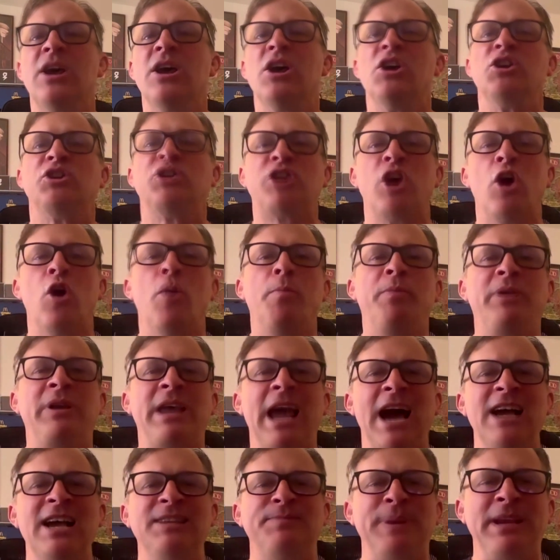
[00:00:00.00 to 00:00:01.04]
So
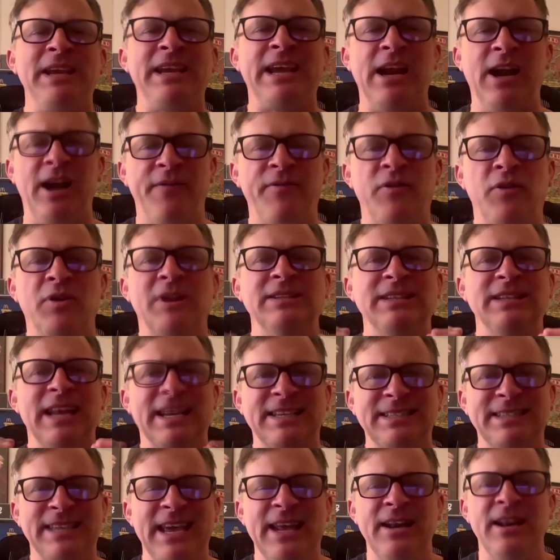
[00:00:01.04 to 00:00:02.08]
guys, be careful, because like I
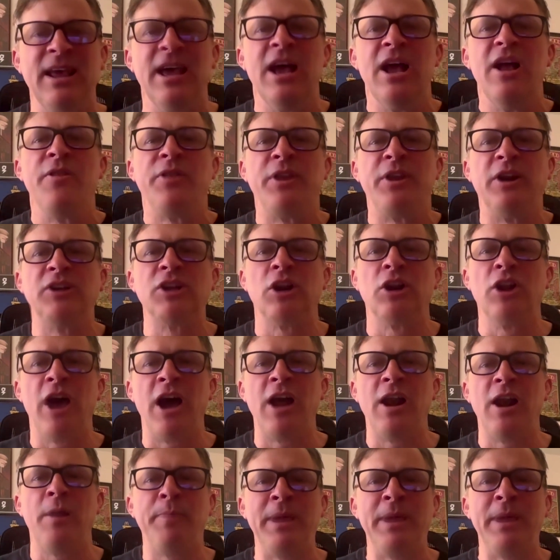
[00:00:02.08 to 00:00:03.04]
said, there's a lot of